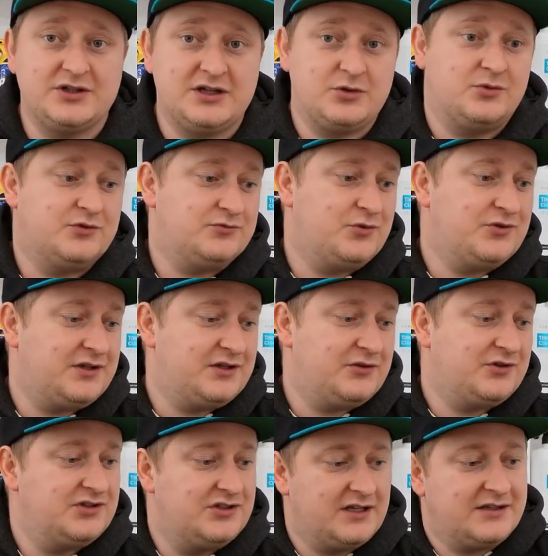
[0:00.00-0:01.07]
here with
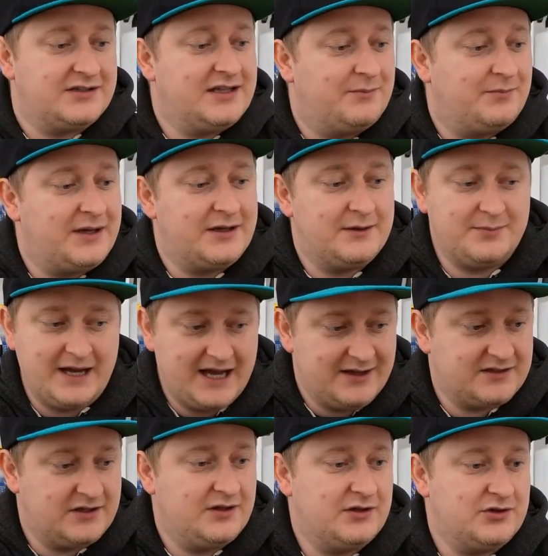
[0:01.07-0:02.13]
1400 GSM and the
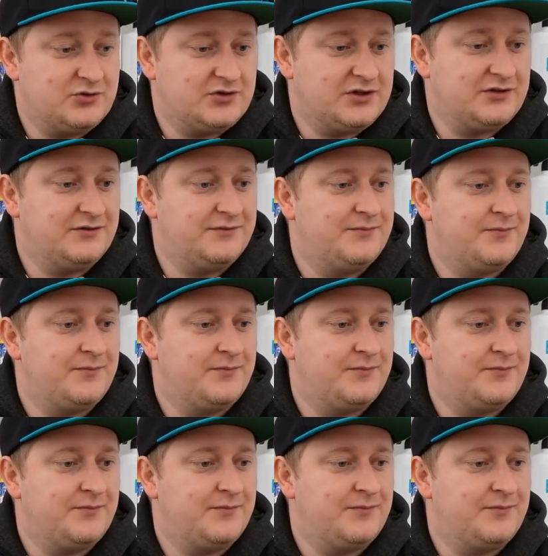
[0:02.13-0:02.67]
pads are included.